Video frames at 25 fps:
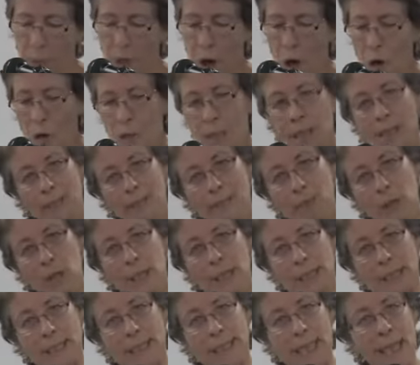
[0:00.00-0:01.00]
Those
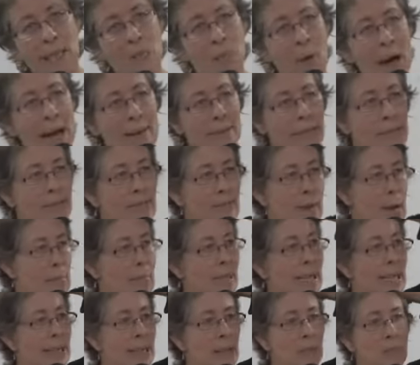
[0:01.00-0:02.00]
first and second waves of
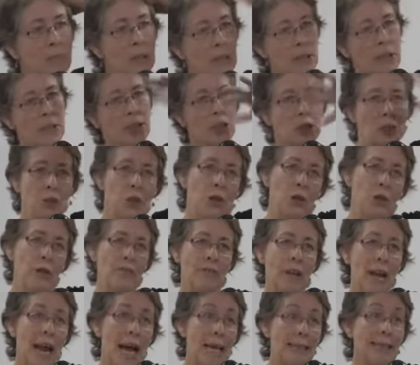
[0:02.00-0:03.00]
feminism, the turn
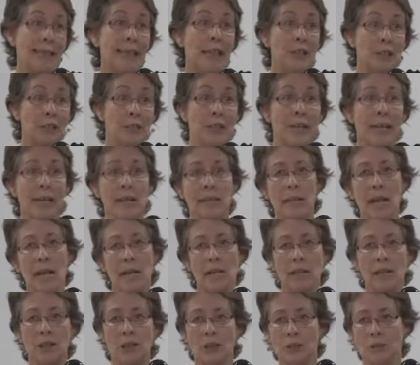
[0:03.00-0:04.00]
of the last century and
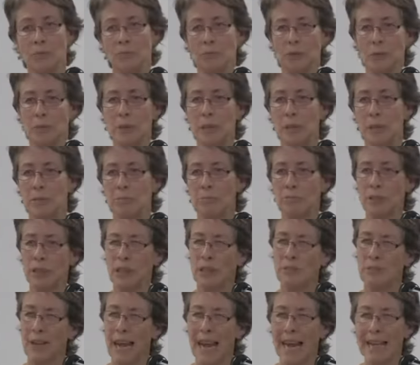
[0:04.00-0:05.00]
then from the
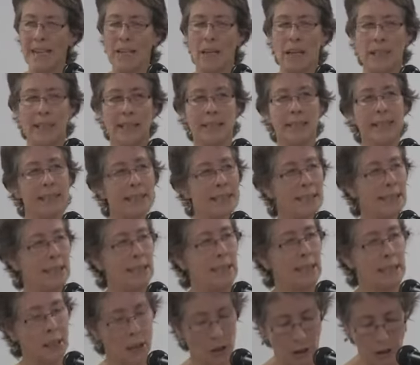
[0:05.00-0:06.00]
sort of late
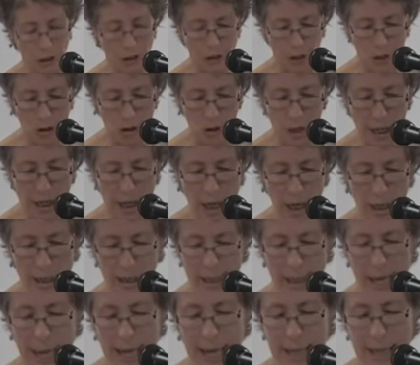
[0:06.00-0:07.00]
1960s to early
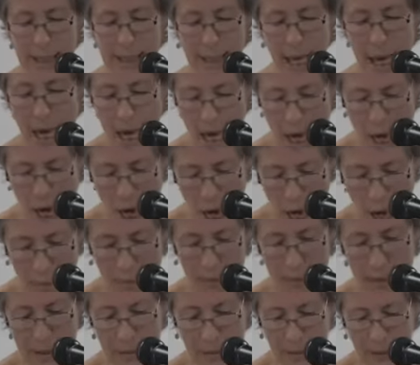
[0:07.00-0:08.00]
1980s,
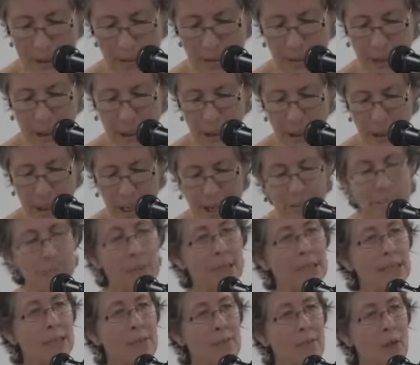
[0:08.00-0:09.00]
the
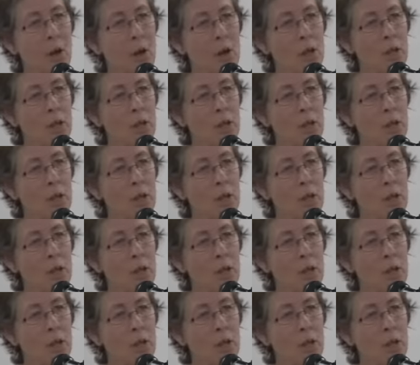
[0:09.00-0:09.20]
achievements of